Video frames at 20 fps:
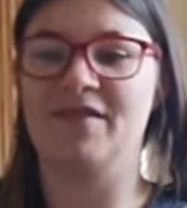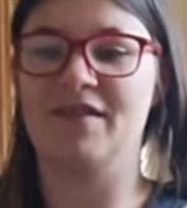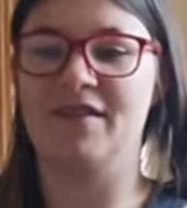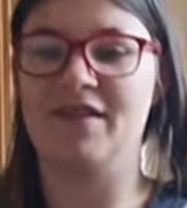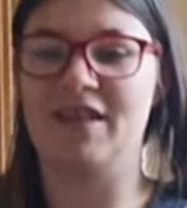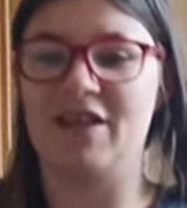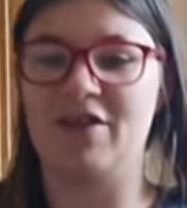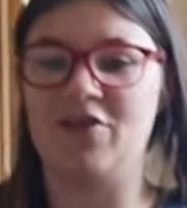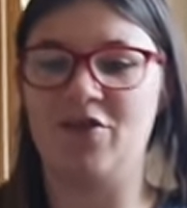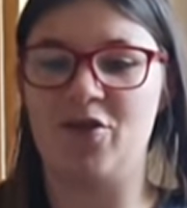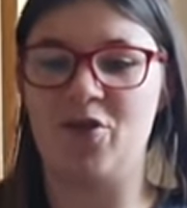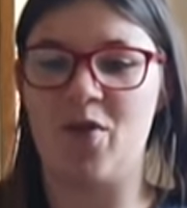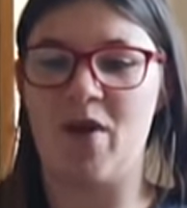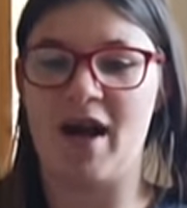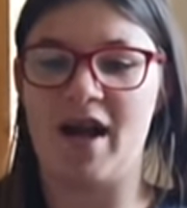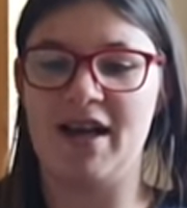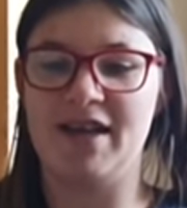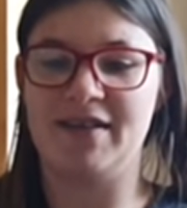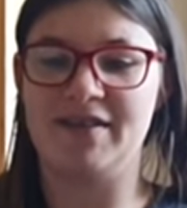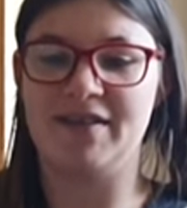they look
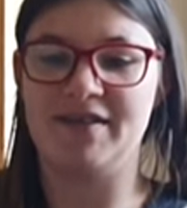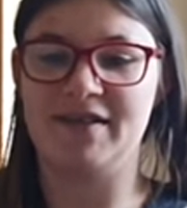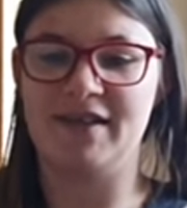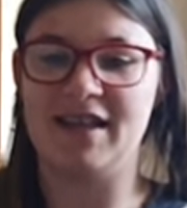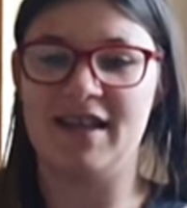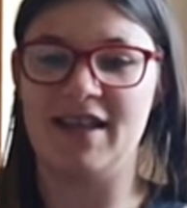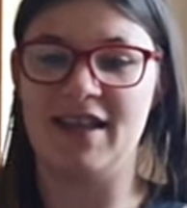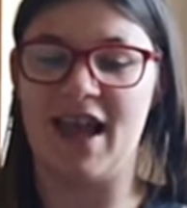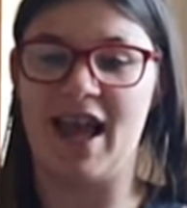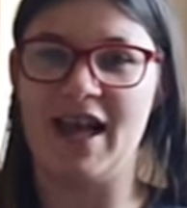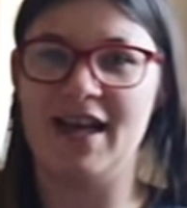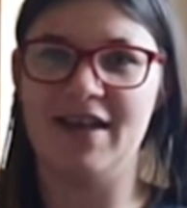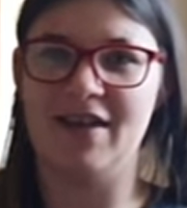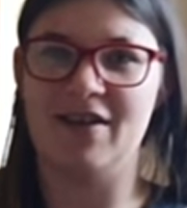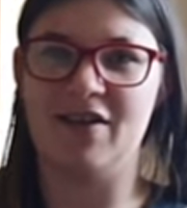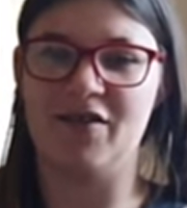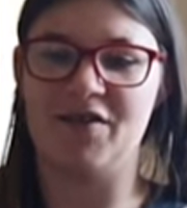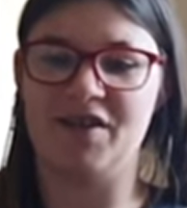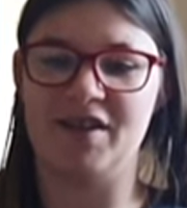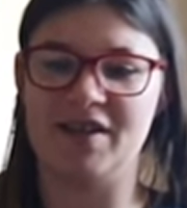quite alike,
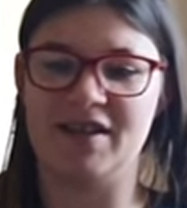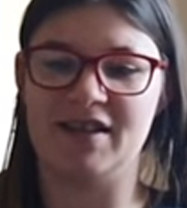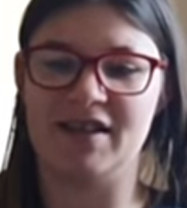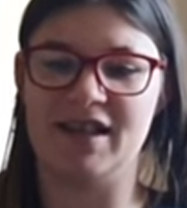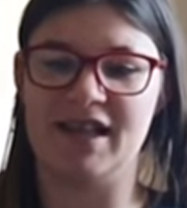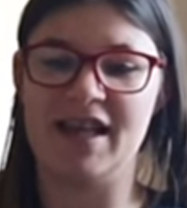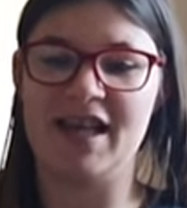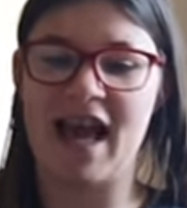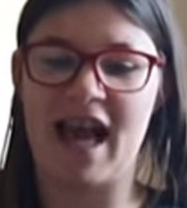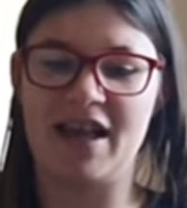obviously.